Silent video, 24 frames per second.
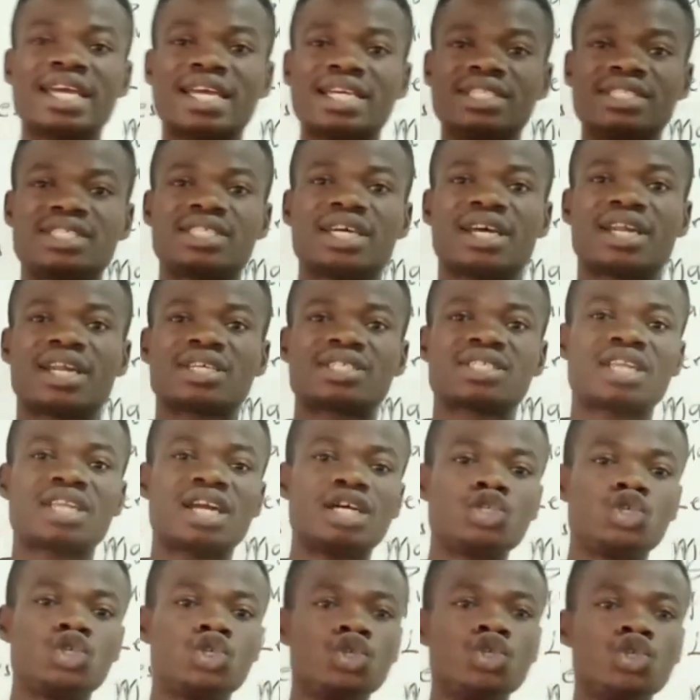
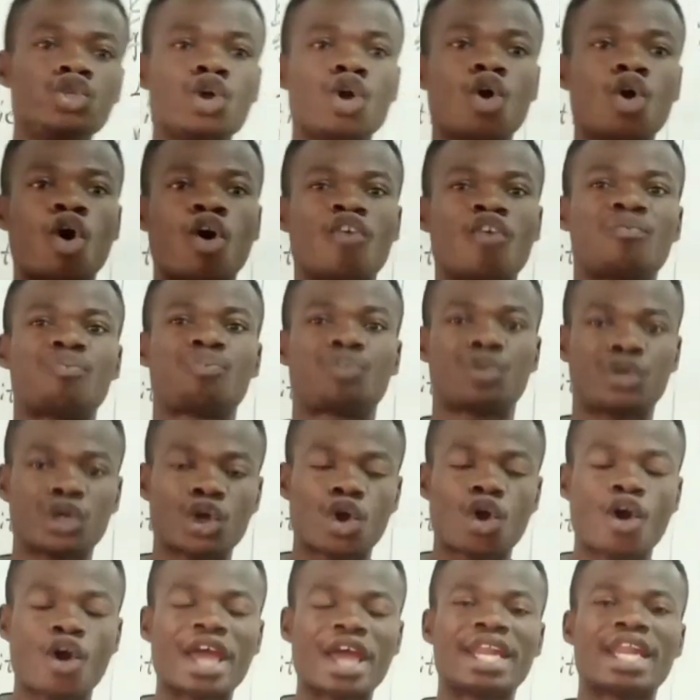International Union of
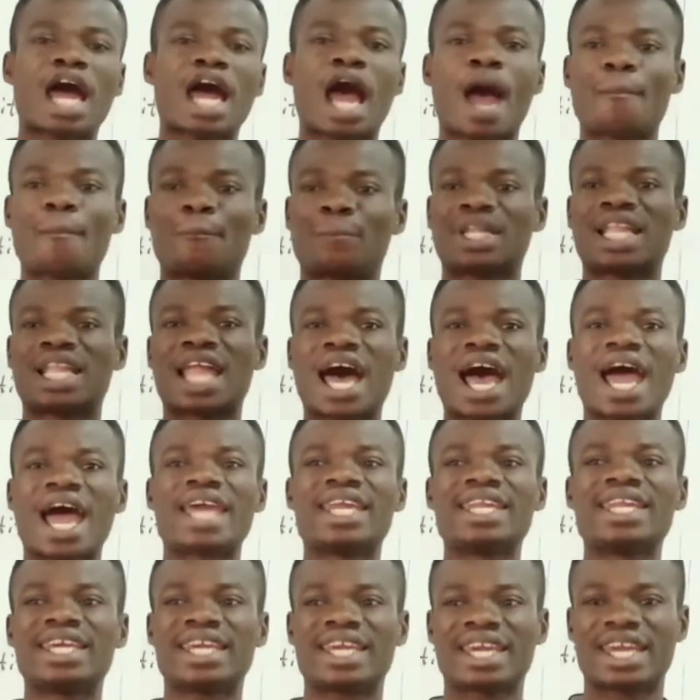Pure and
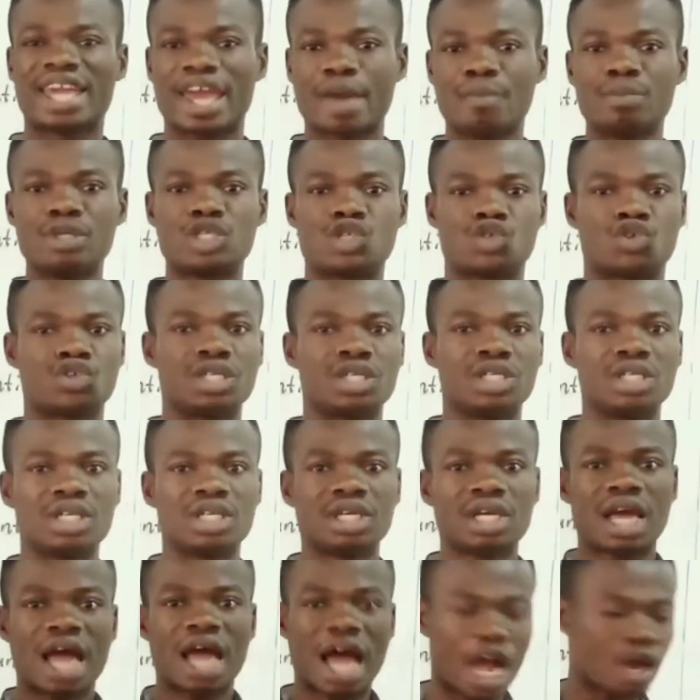Applied Chemistry.
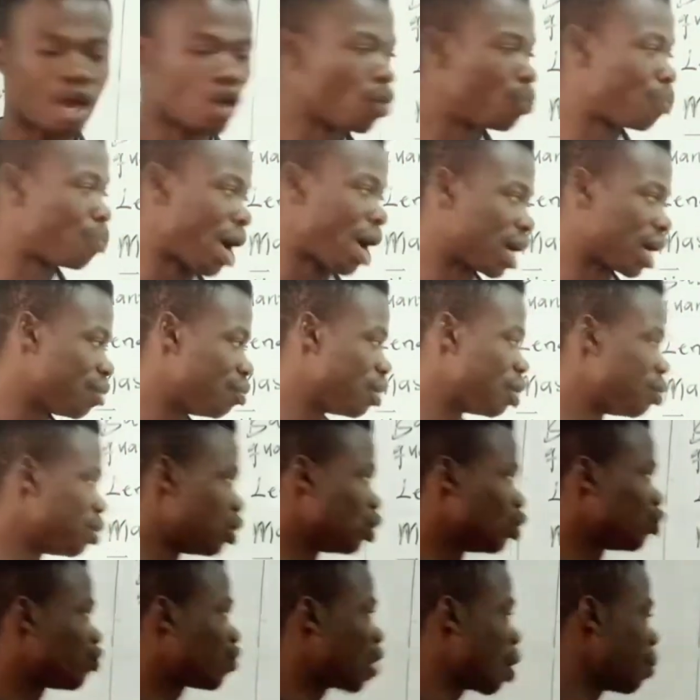IUPAC. Maybe
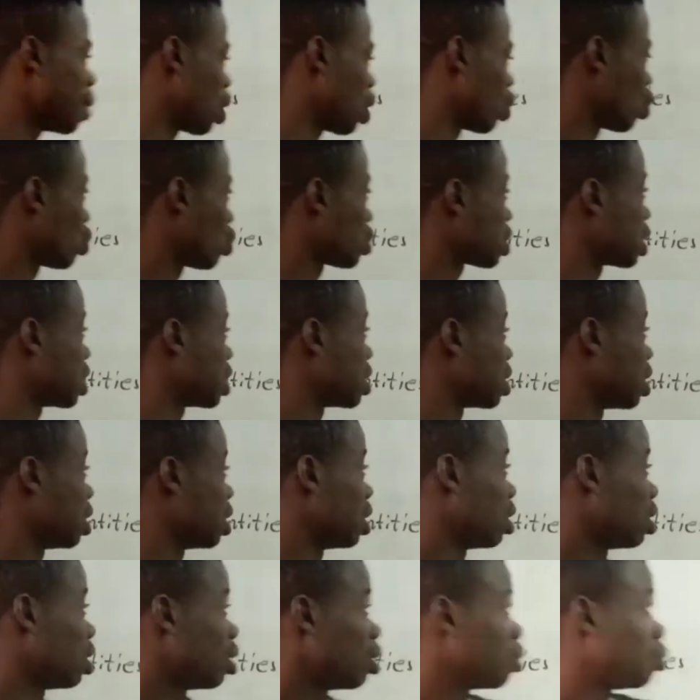you've come across
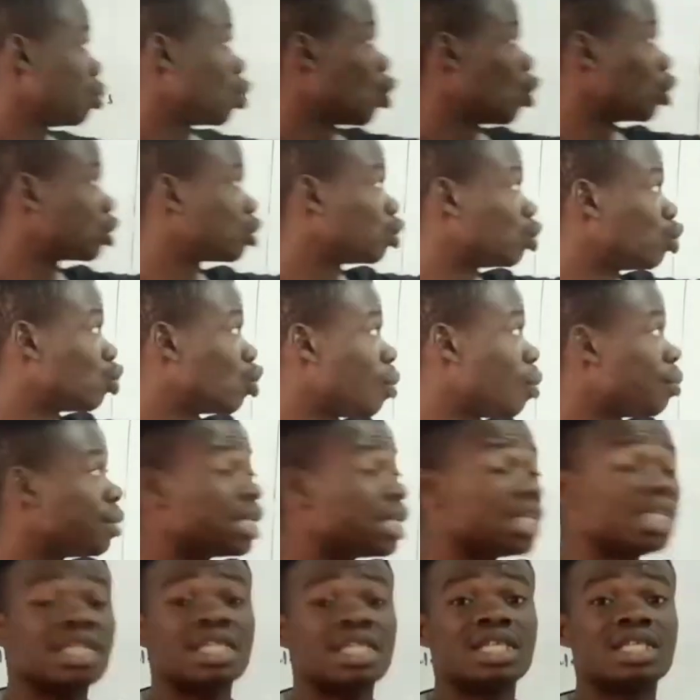it because
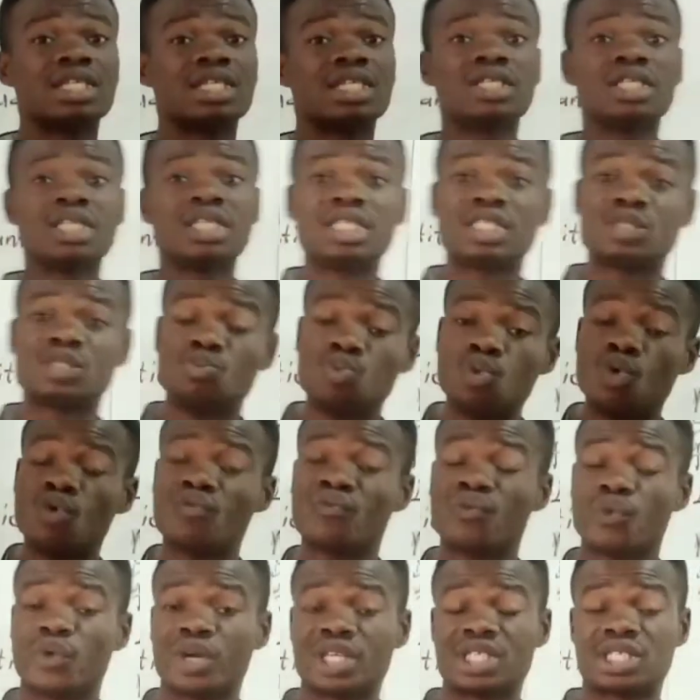normally it
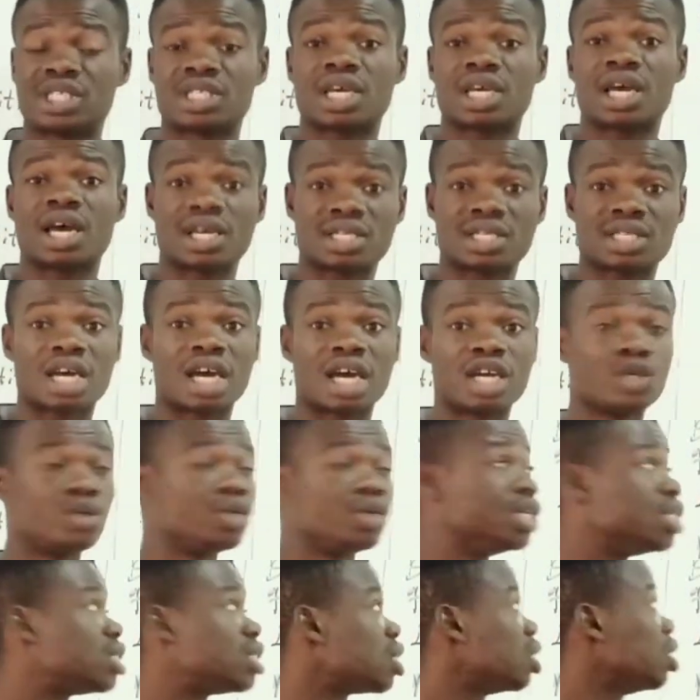moves with SI
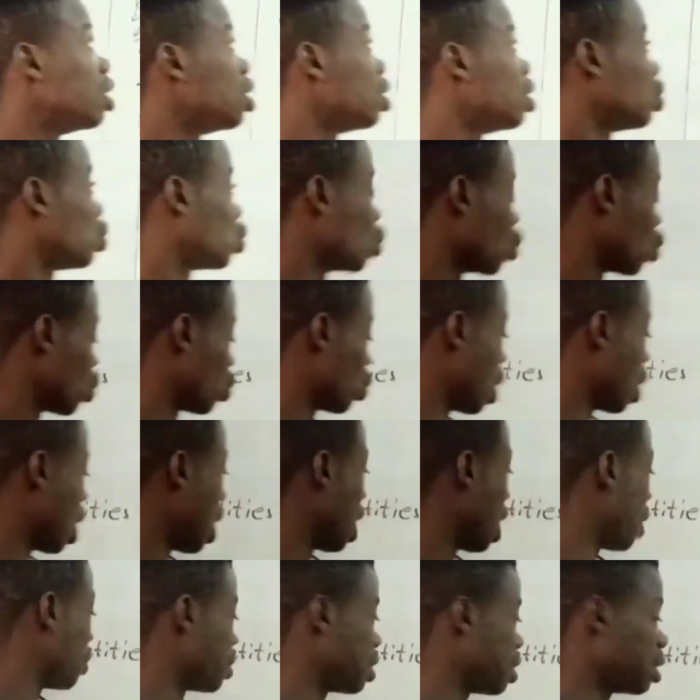unit. So
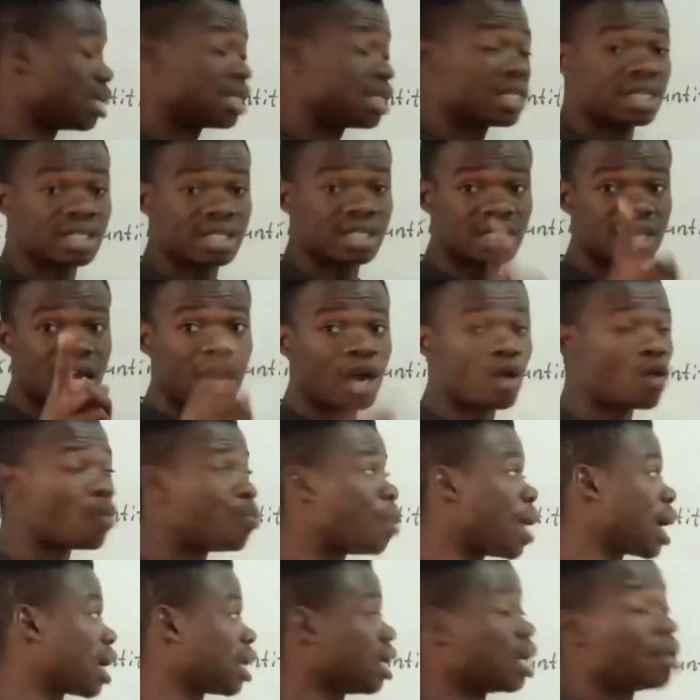this is
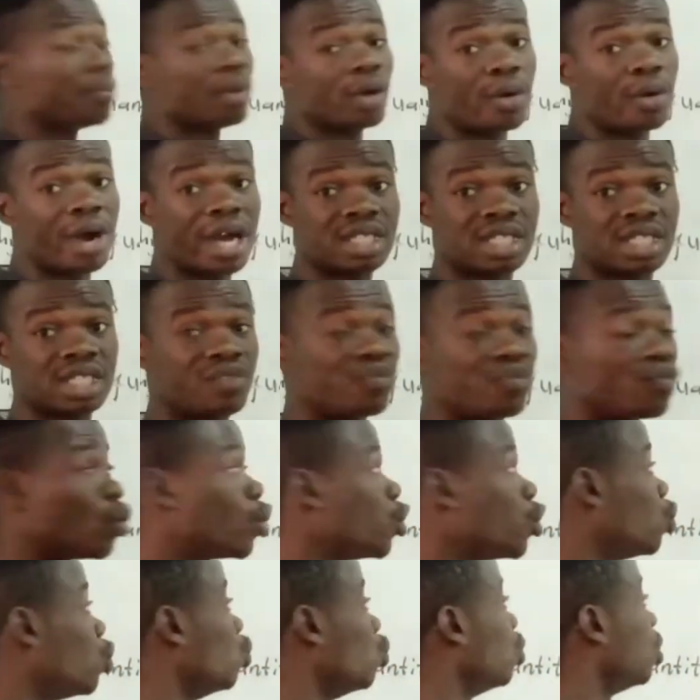IUPAC. Let me write it
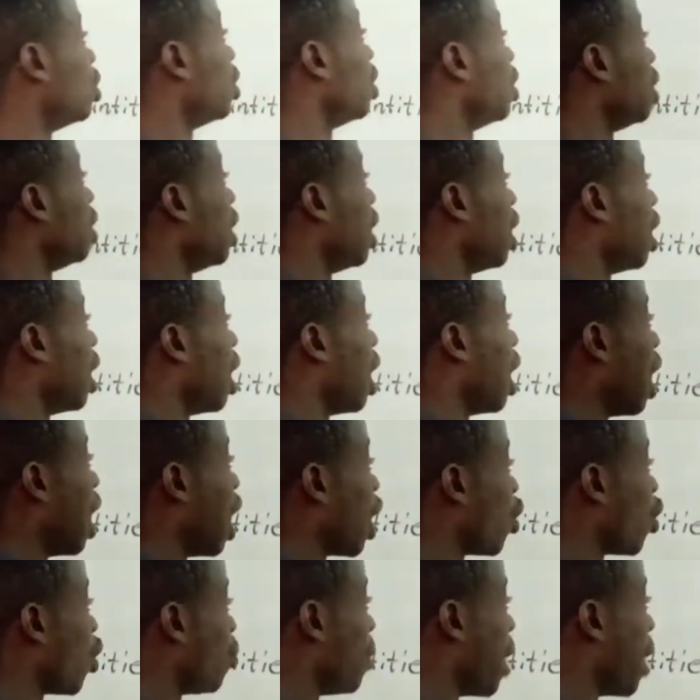for you.
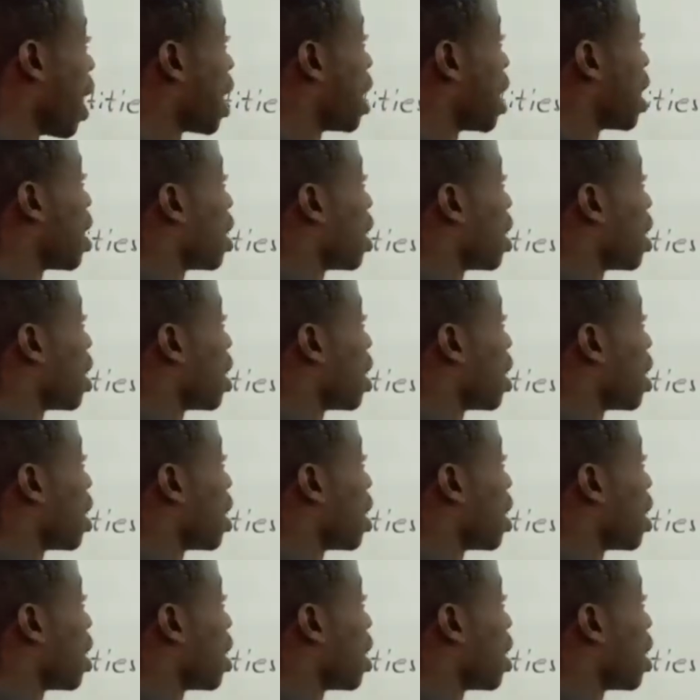IUPAC.